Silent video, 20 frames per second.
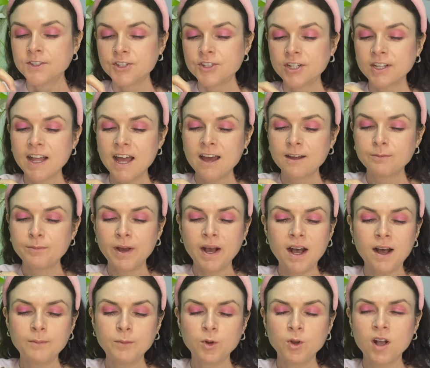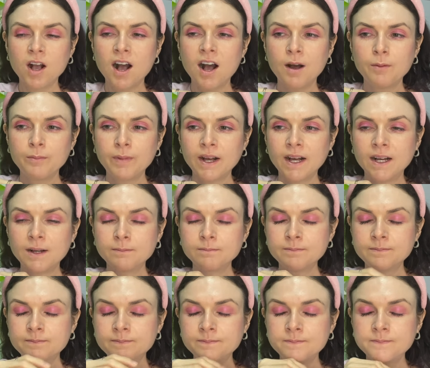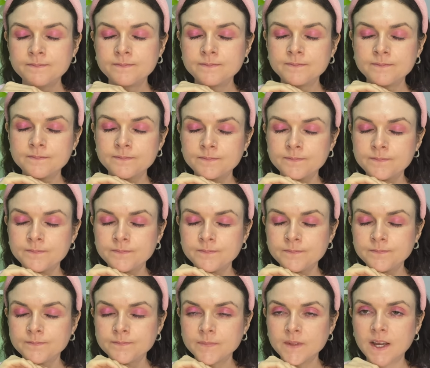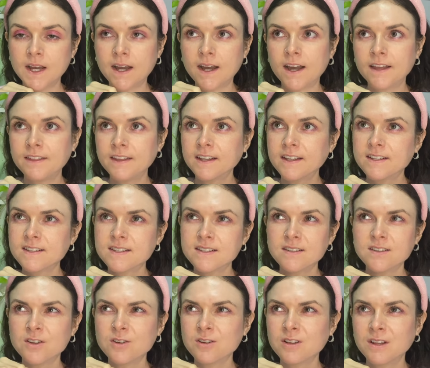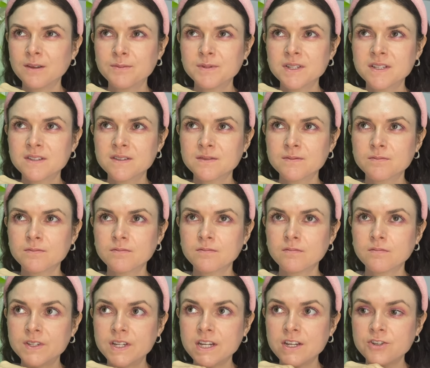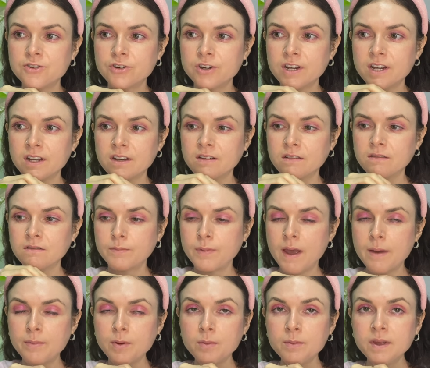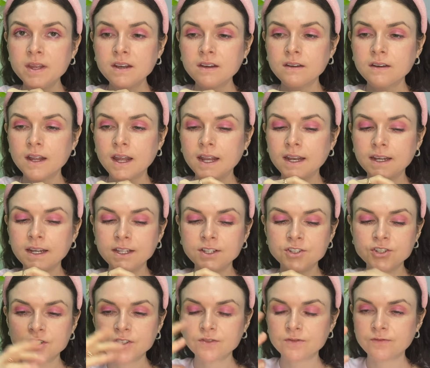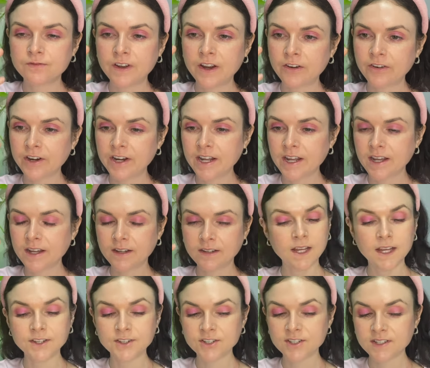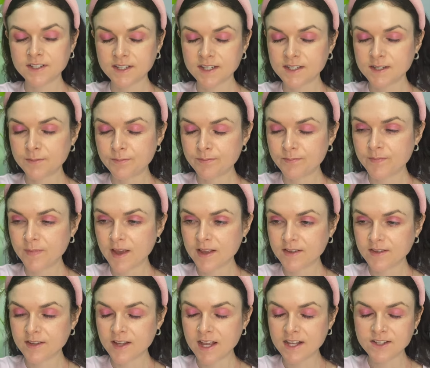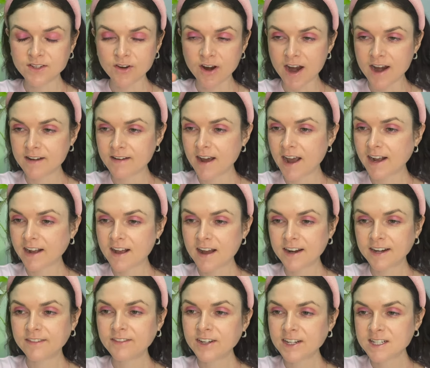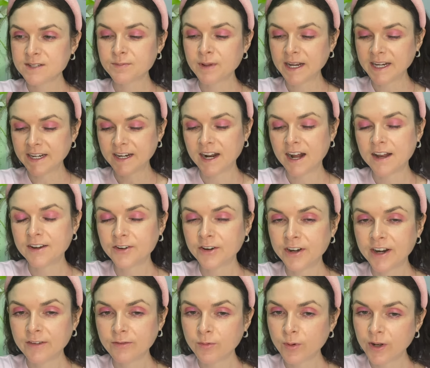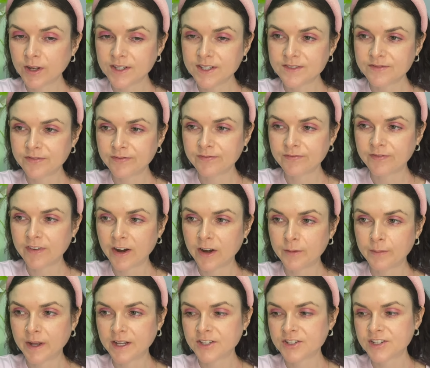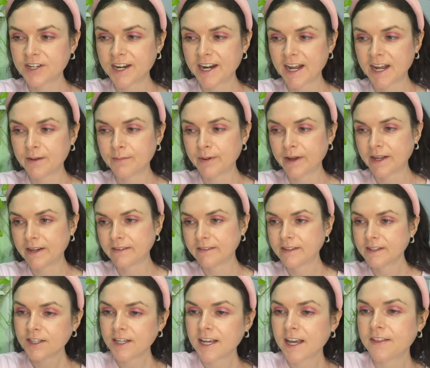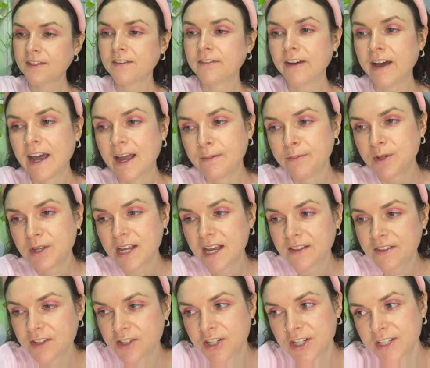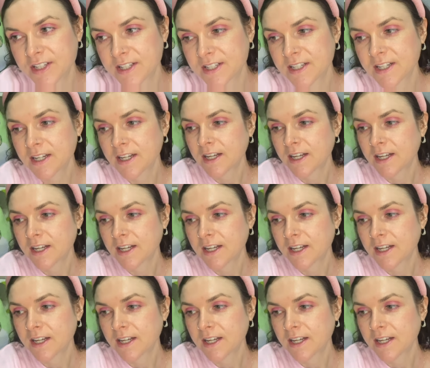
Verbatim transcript: Chill Out Balm or Calm Balm. Hmm. Uh, I think it's eucalyptus, tea tree, and peppermint, and it's just very. It just is a. It, it's great. I can't even explain it. I don't have words very much today, but you get the vibe. You get the gist.